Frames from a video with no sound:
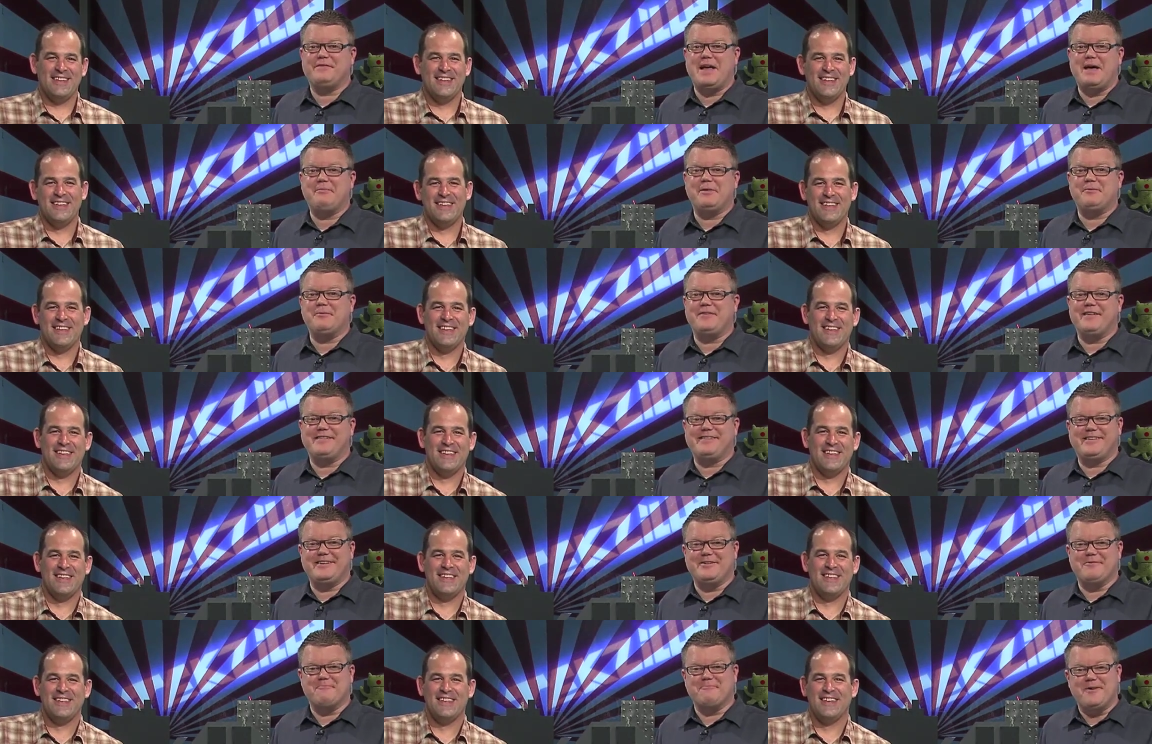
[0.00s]
Speaker 1: and family when they
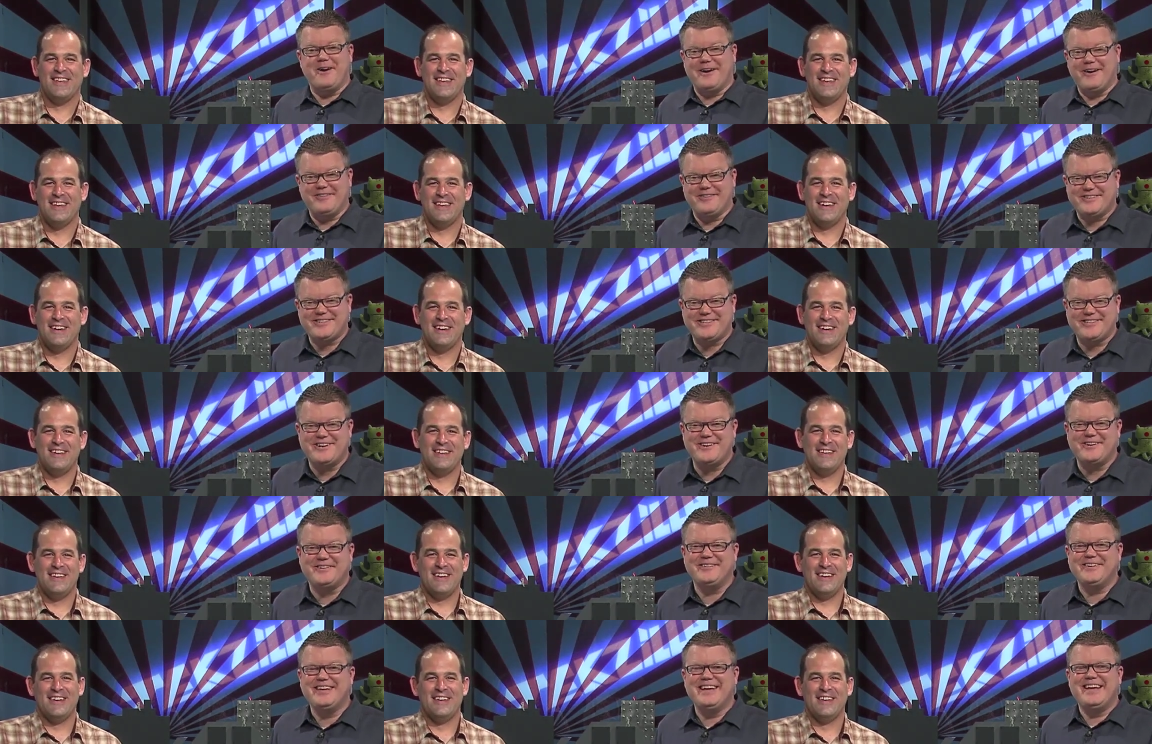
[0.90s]
see your mug on the
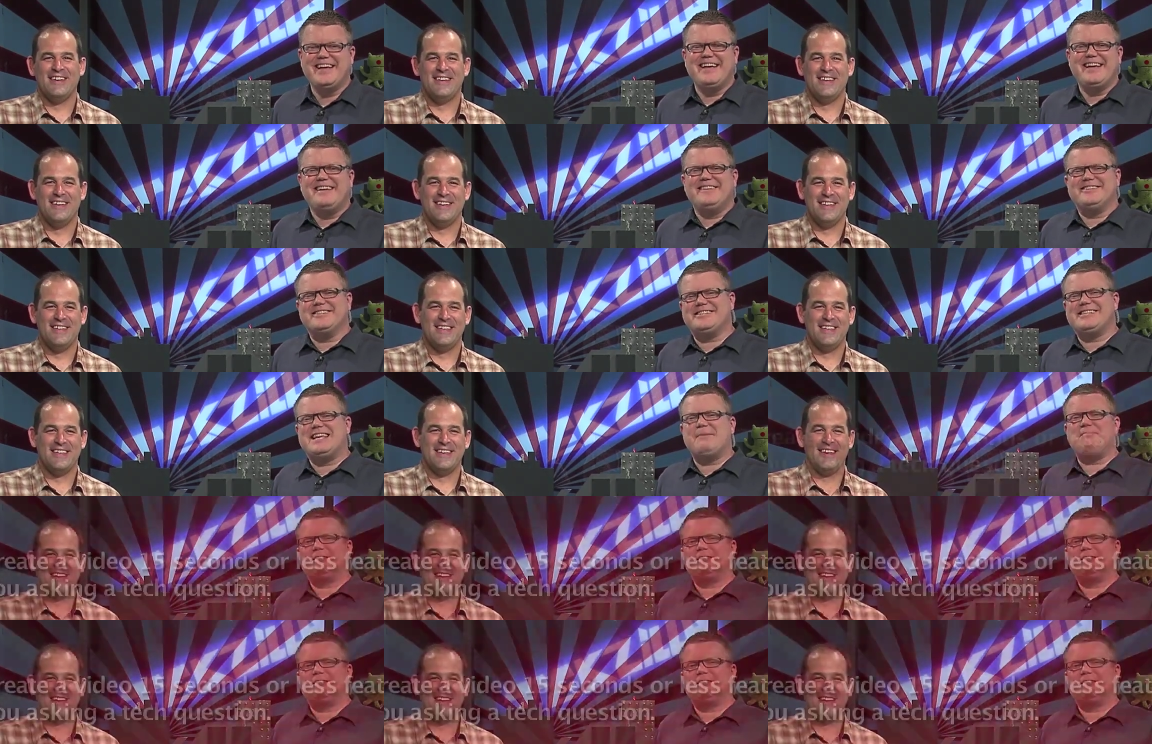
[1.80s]
show. Just